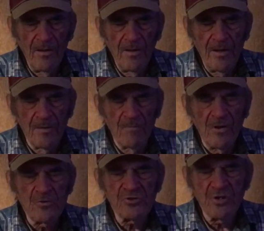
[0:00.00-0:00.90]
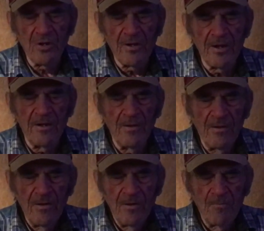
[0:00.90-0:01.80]
emotionally
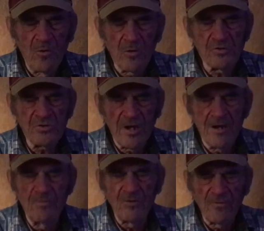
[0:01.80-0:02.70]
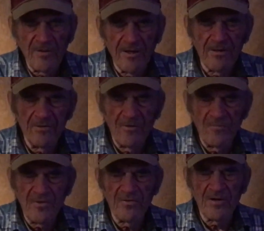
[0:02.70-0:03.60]
more stable then
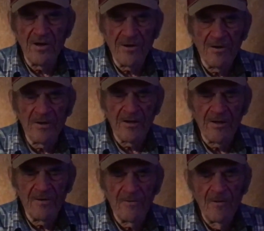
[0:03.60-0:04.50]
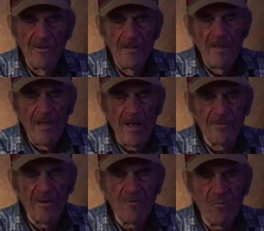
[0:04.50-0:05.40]
than they are now, and
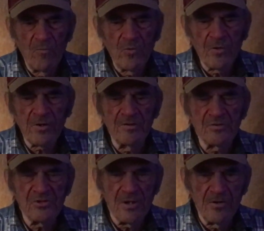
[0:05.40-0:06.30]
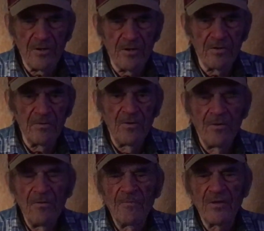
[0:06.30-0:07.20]
they were more considerate
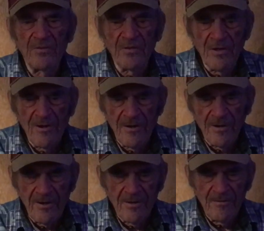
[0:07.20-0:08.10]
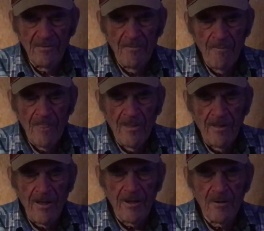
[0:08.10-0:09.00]
than they are now.
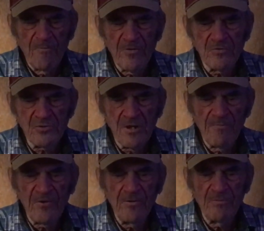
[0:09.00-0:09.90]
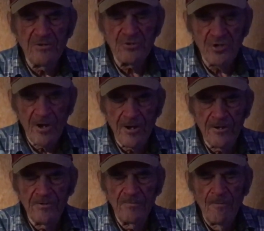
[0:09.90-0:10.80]
And if there was something to be
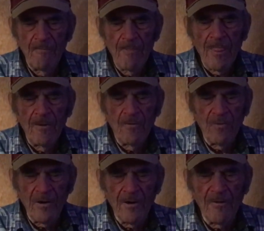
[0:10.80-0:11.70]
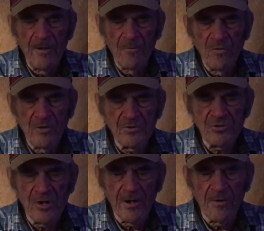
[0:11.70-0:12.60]
shared, well, it was
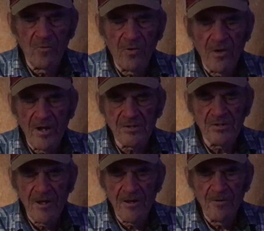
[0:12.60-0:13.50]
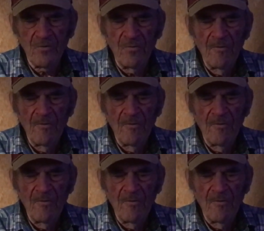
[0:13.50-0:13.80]
shared, whereas now